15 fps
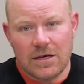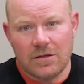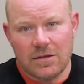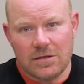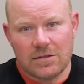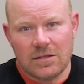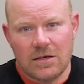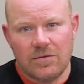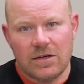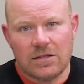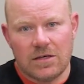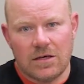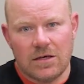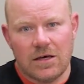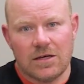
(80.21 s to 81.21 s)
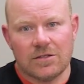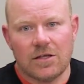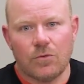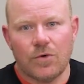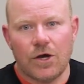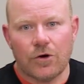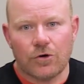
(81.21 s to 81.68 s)
in this DVD is
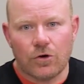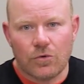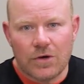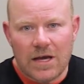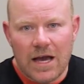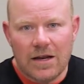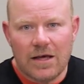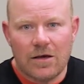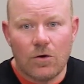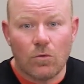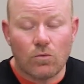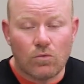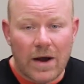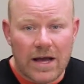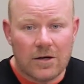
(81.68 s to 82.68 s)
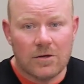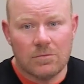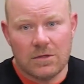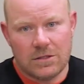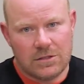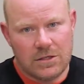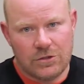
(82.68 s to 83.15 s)
that we are creating random
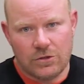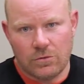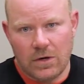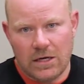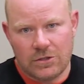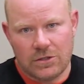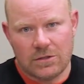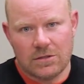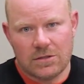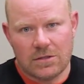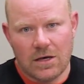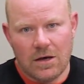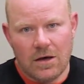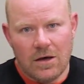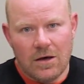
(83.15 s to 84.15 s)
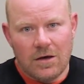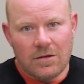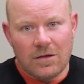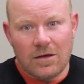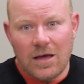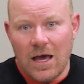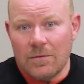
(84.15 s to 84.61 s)
situations.
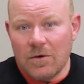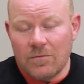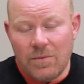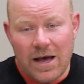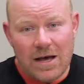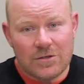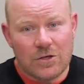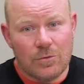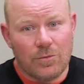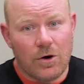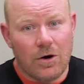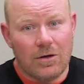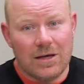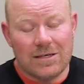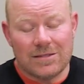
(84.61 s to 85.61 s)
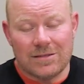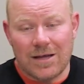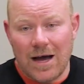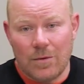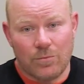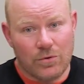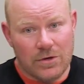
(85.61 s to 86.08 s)
The game of basketball is
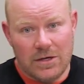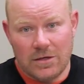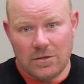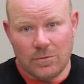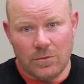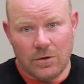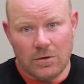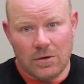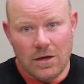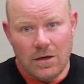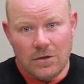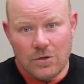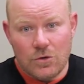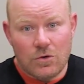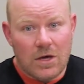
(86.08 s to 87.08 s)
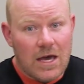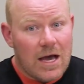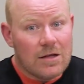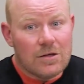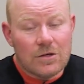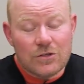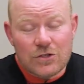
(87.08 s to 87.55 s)
not predictable. You
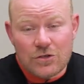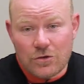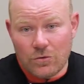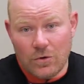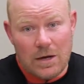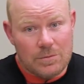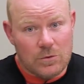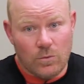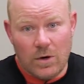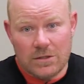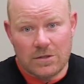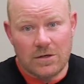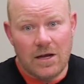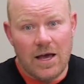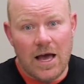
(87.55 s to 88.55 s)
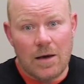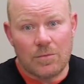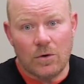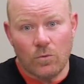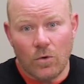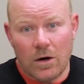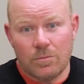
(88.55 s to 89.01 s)
can't script what's going to
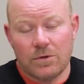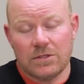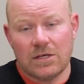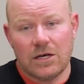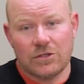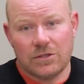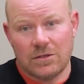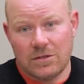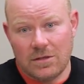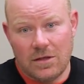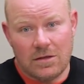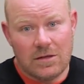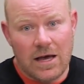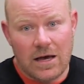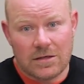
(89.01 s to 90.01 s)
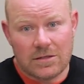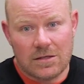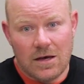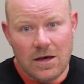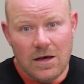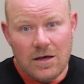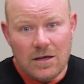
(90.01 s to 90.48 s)
happen one possession to the next.
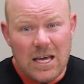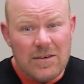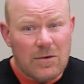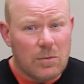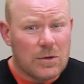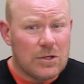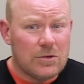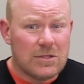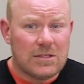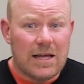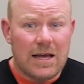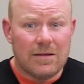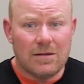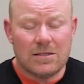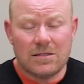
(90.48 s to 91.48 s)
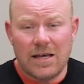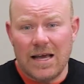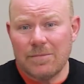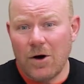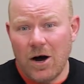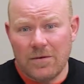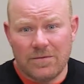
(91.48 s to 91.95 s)
Even when you stay in the
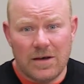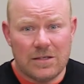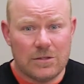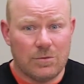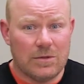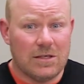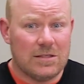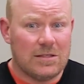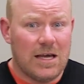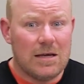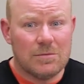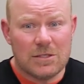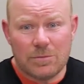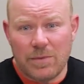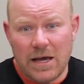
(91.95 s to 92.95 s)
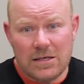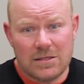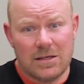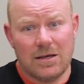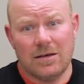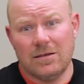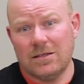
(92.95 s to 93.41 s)
same offense with the same
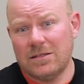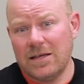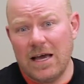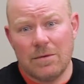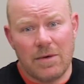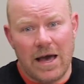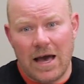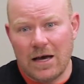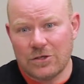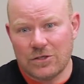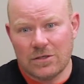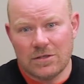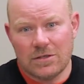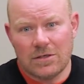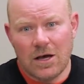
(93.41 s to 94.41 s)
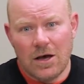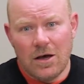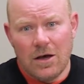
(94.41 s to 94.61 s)
spacing and the same actions,